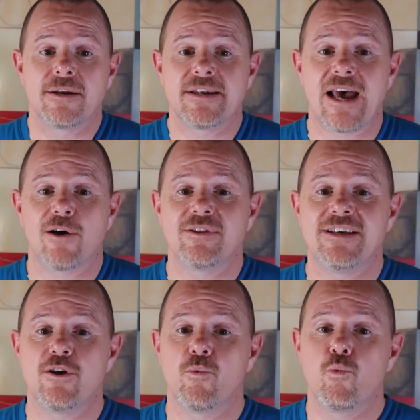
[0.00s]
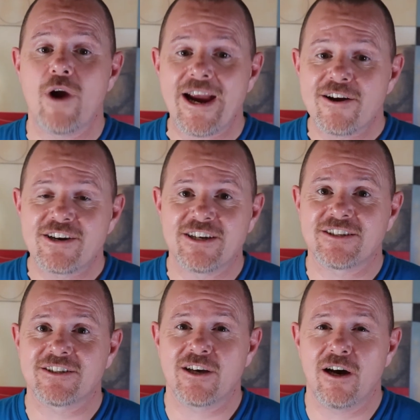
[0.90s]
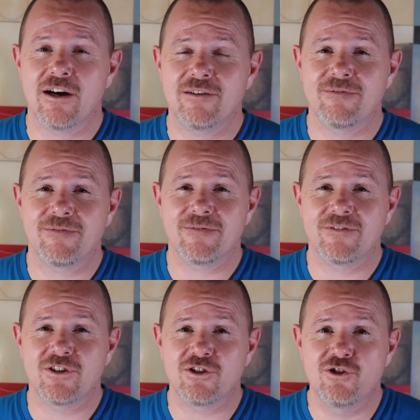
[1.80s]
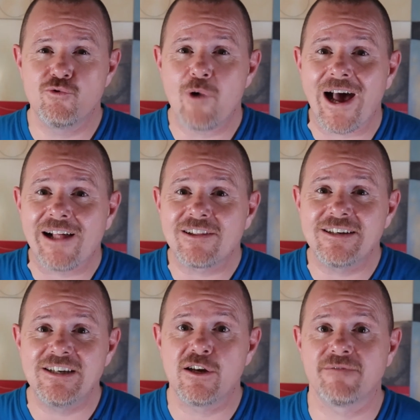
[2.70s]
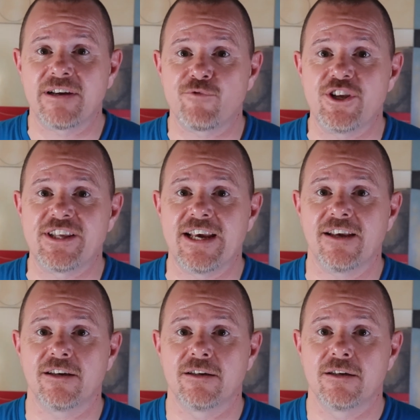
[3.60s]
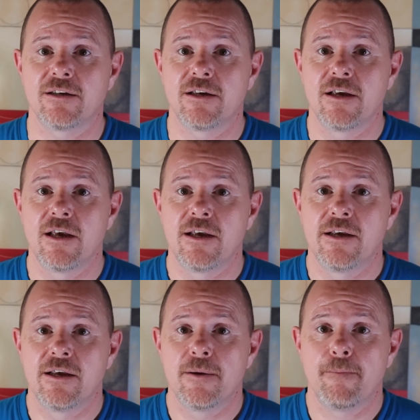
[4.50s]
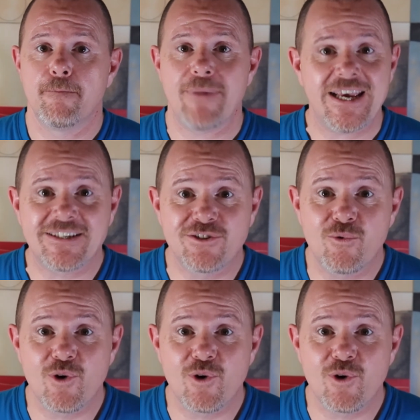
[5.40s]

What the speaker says: Now, the awareness of the duality of everything makes the